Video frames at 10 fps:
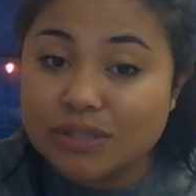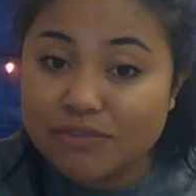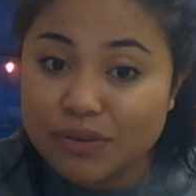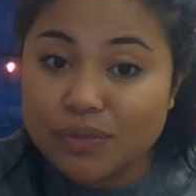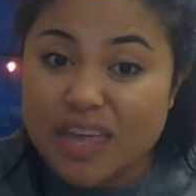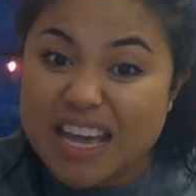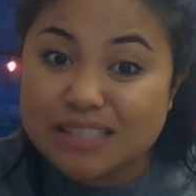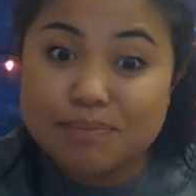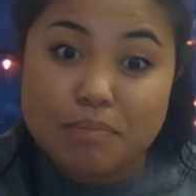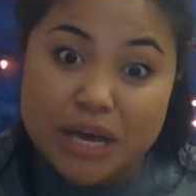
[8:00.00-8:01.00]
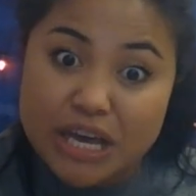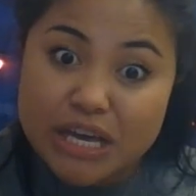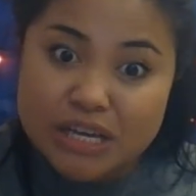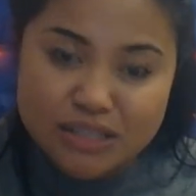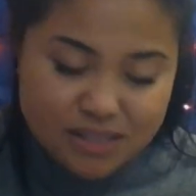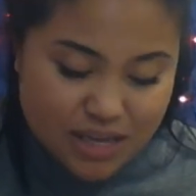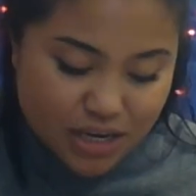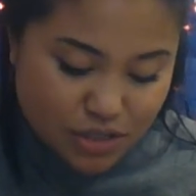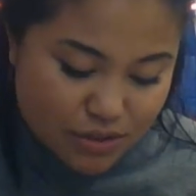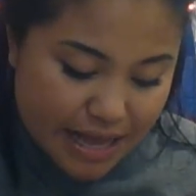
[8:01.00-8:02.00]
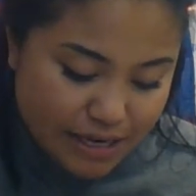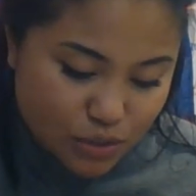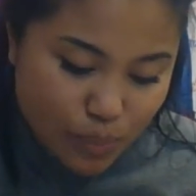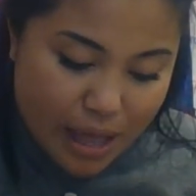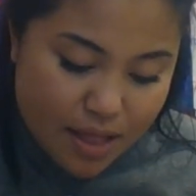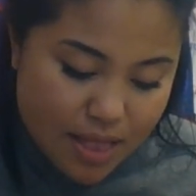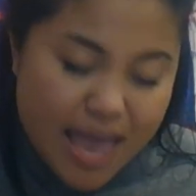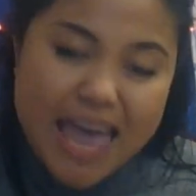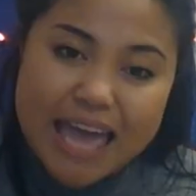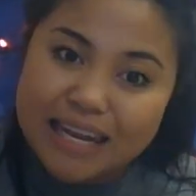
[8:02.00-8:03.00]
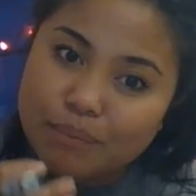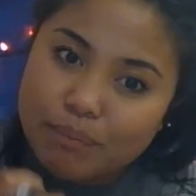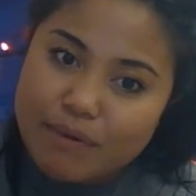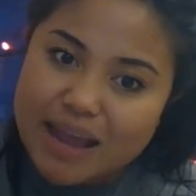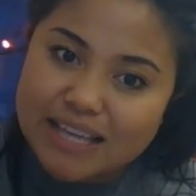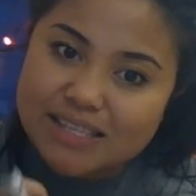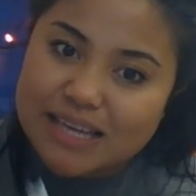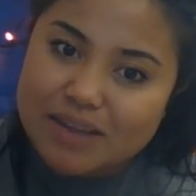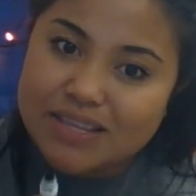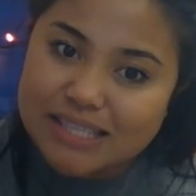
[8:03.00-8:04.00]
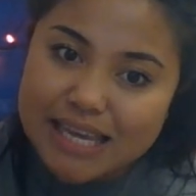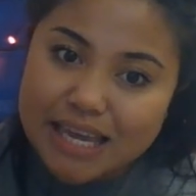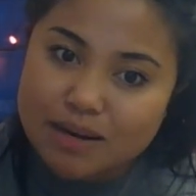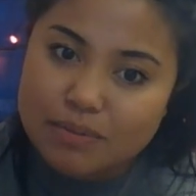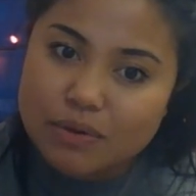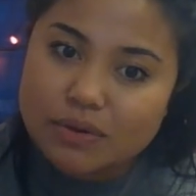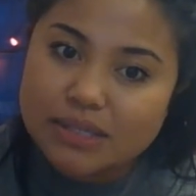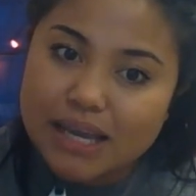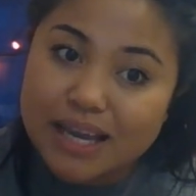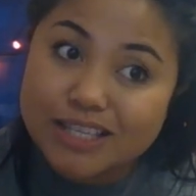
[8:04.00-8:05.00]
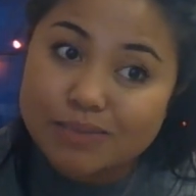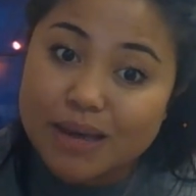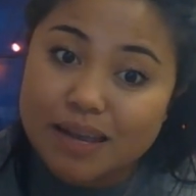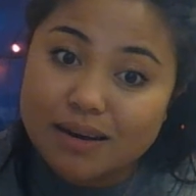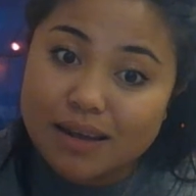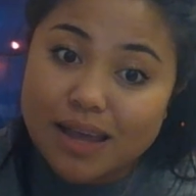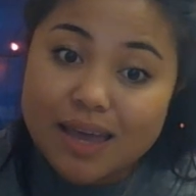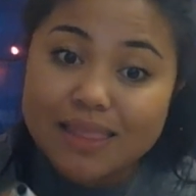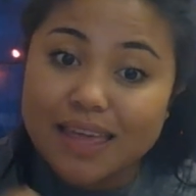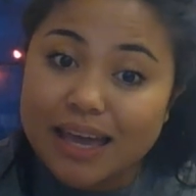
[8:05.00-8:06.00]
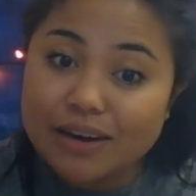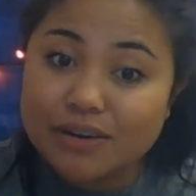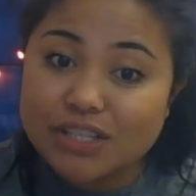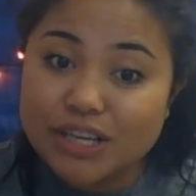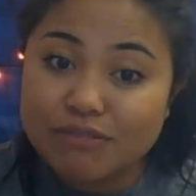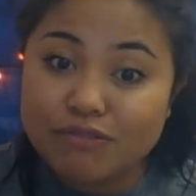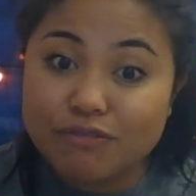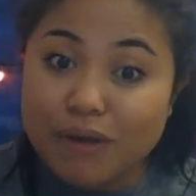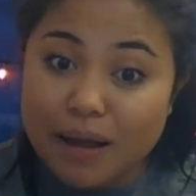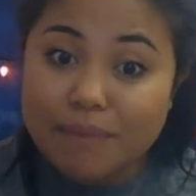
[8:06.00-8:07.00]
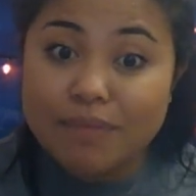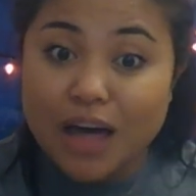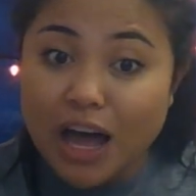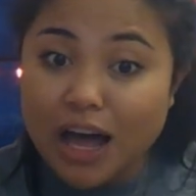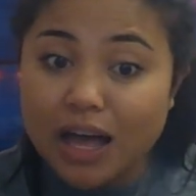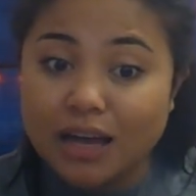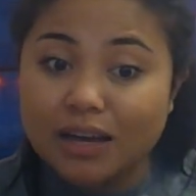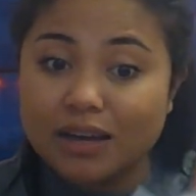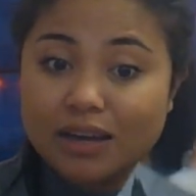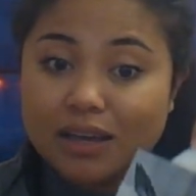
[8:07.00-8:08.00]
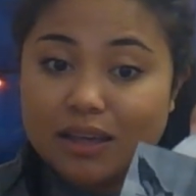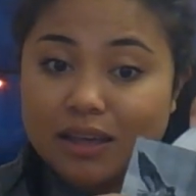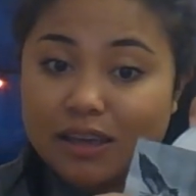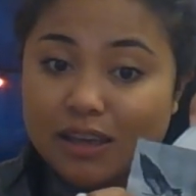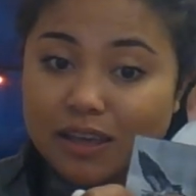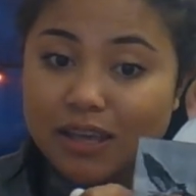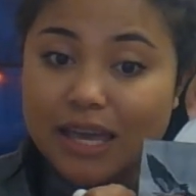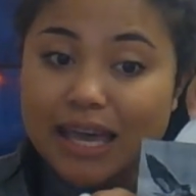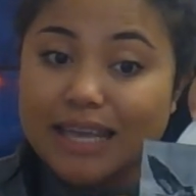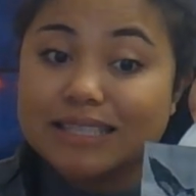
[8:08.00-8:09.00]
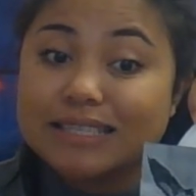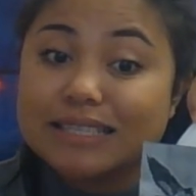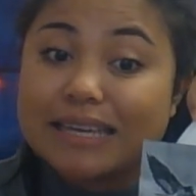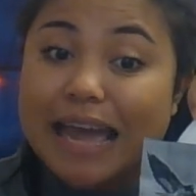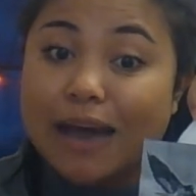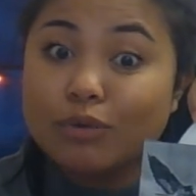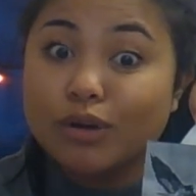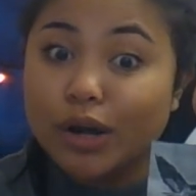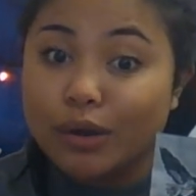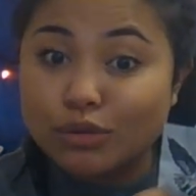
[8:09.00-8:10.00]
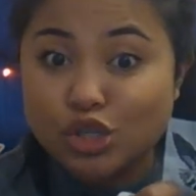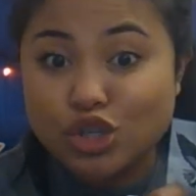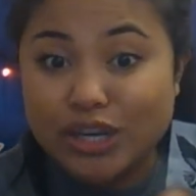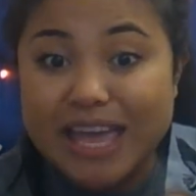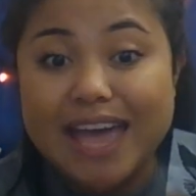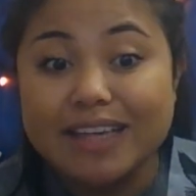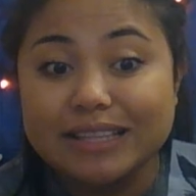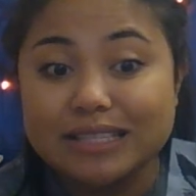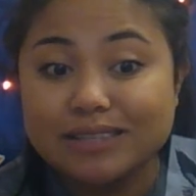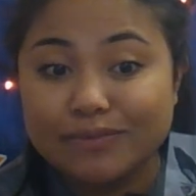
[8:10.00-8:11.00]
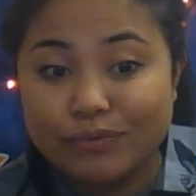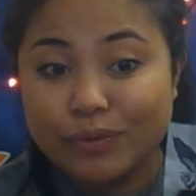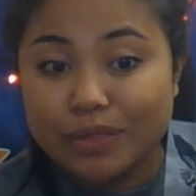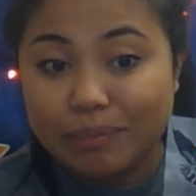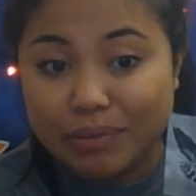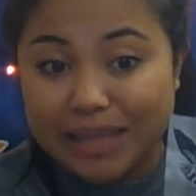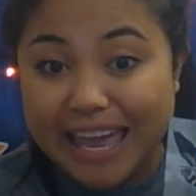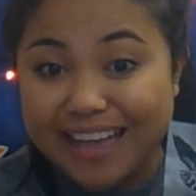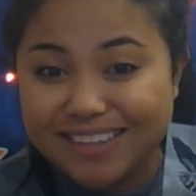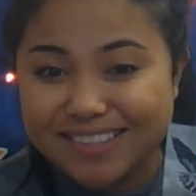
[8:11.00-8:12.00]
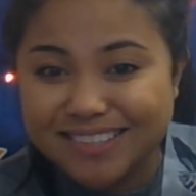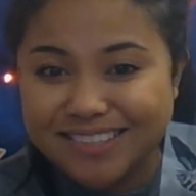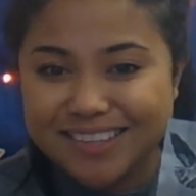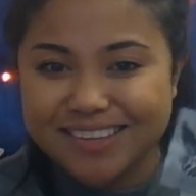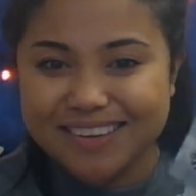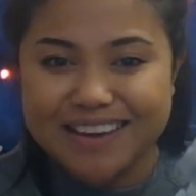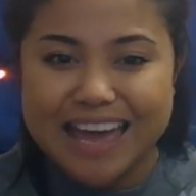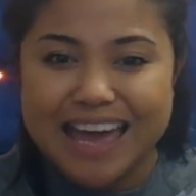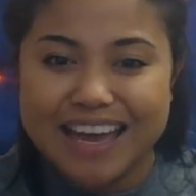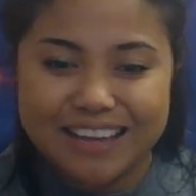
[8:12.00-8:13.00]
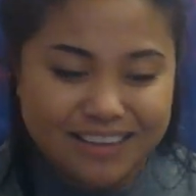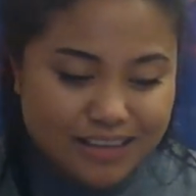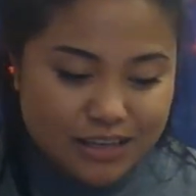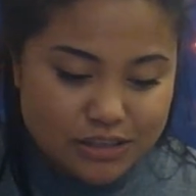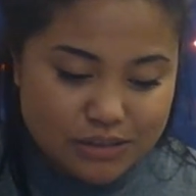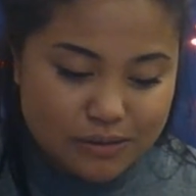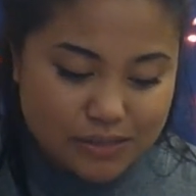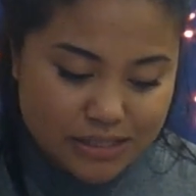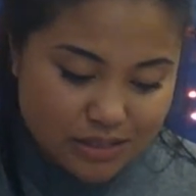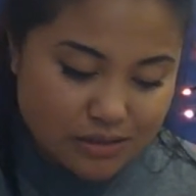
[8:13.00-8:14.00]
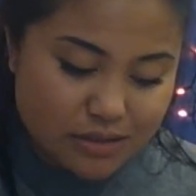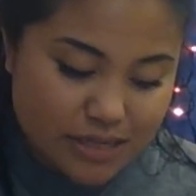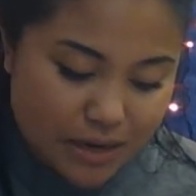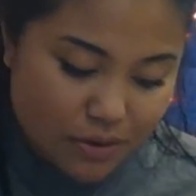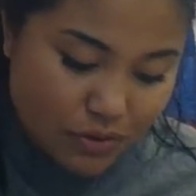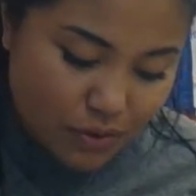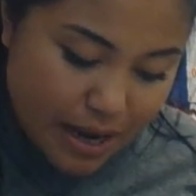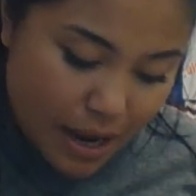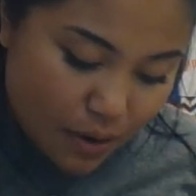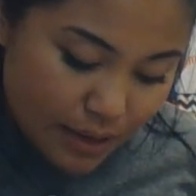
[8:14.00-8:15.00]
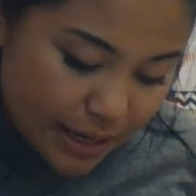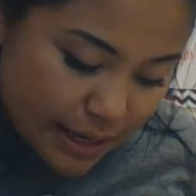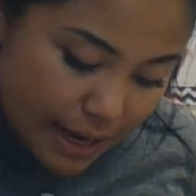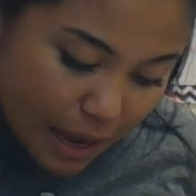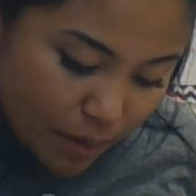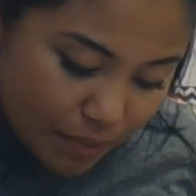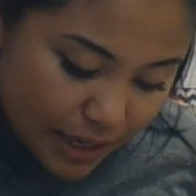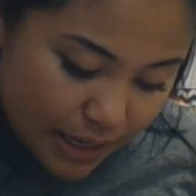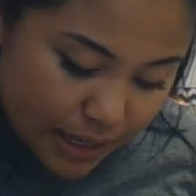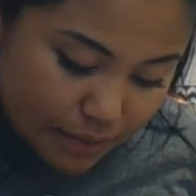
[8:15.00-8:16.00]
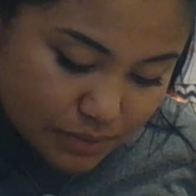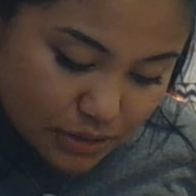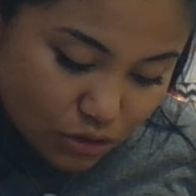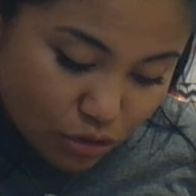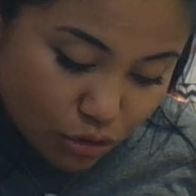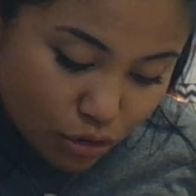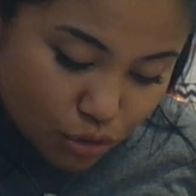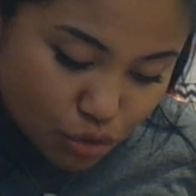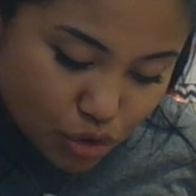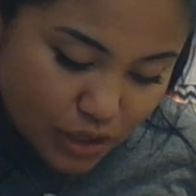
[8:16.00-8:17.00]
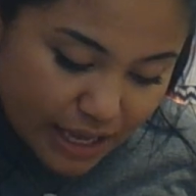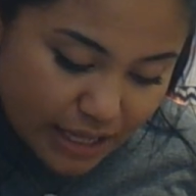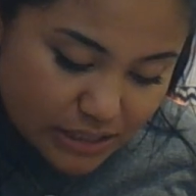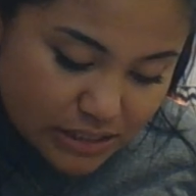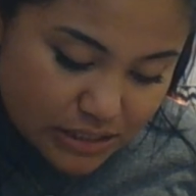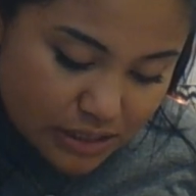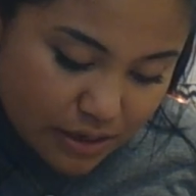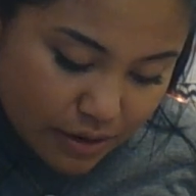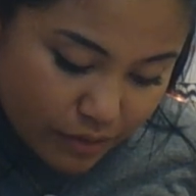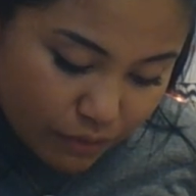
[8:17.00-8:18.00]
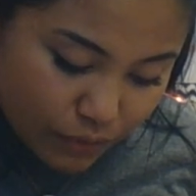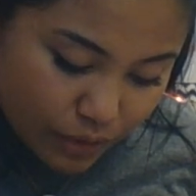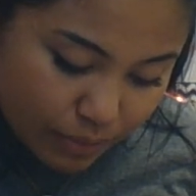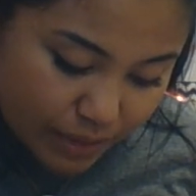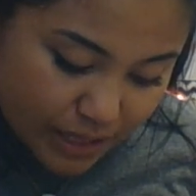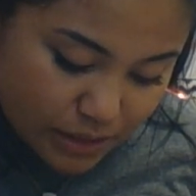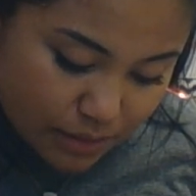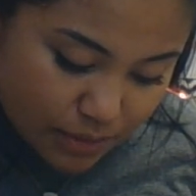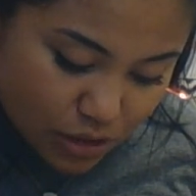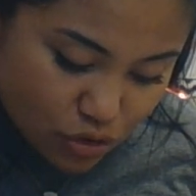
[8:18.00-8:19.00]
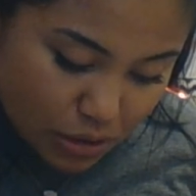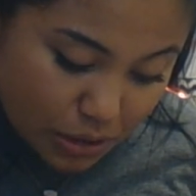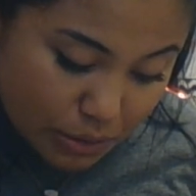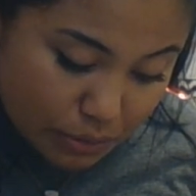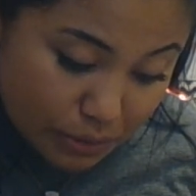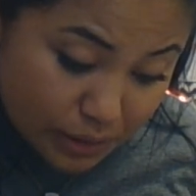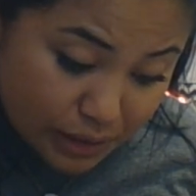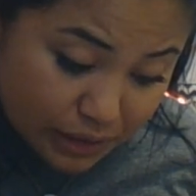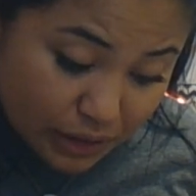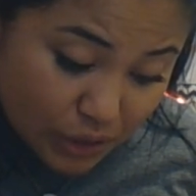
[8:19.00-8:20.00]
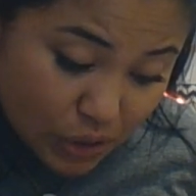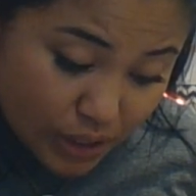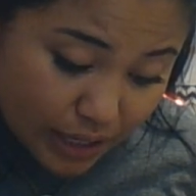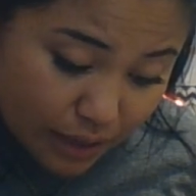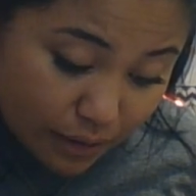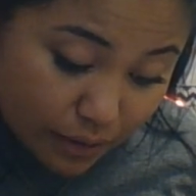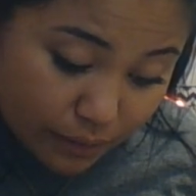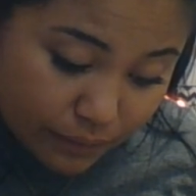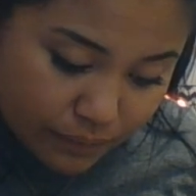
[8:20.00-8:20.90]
a few things. Bugs, they could do that as well. And it breaks down these animals, and guess what? The energy from the hawk is now nutrients for the plant. Okay? So since they're down on the ground, it now becomes nutrients for the plant. So I'm going to draw a really long arrow